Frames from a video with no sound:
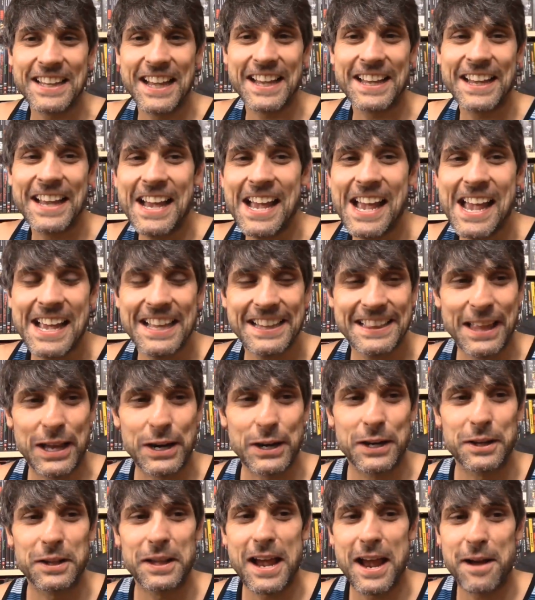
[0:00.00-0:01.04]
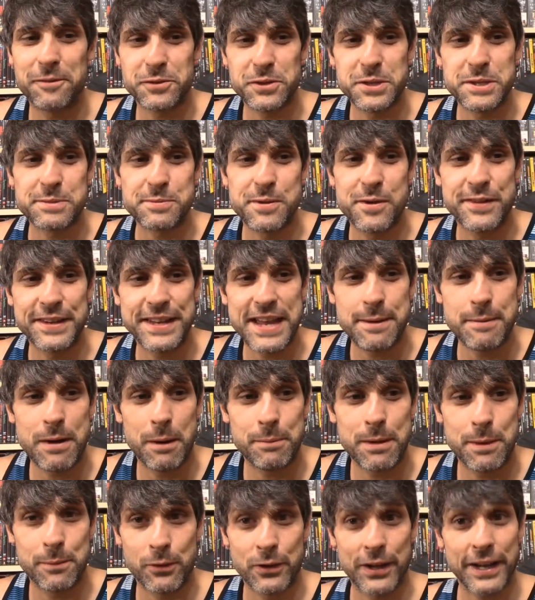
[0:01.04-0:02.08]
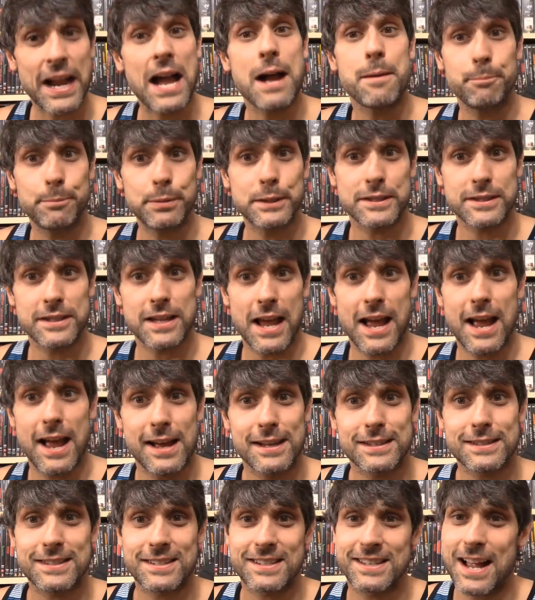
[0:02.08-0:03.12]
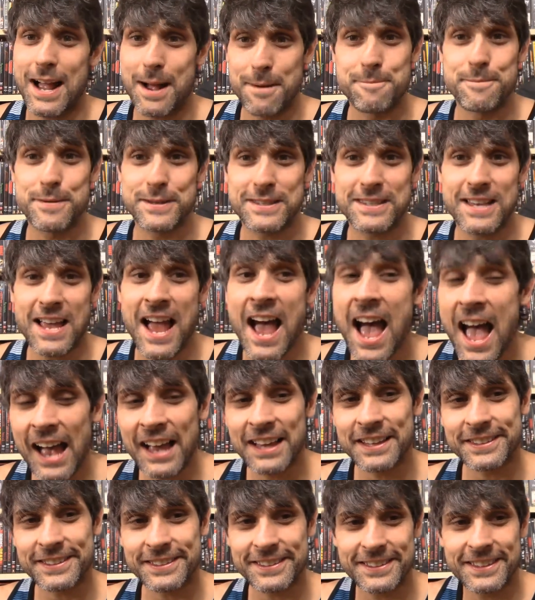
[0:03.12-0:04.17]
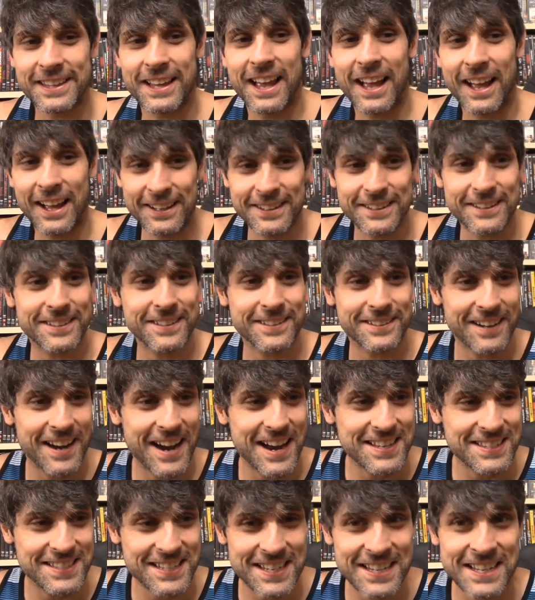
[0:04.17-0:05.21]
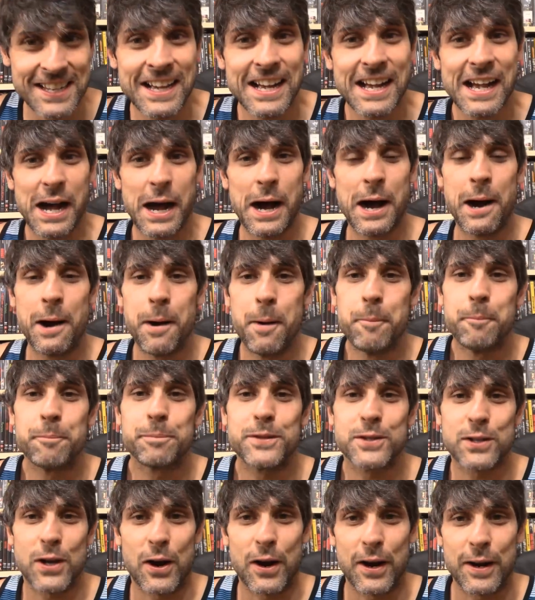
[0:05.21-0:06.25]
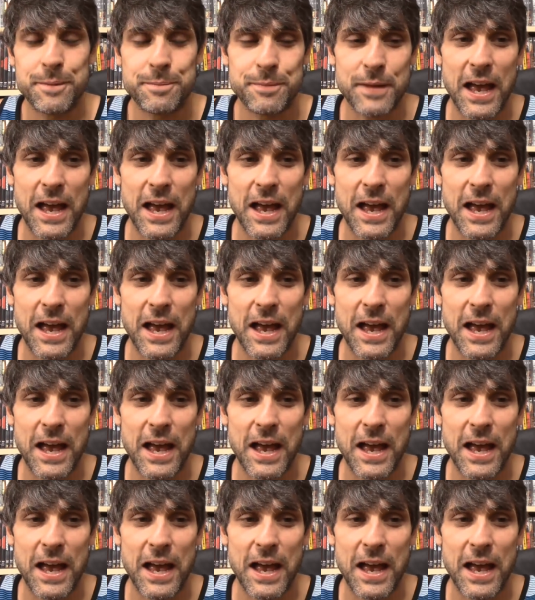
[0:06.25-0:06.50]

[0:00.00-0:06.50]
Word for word: Like literally after this movie came out, people were like, I'm possessed, I'm possessed. Oh, you're crazy. Um, sorry.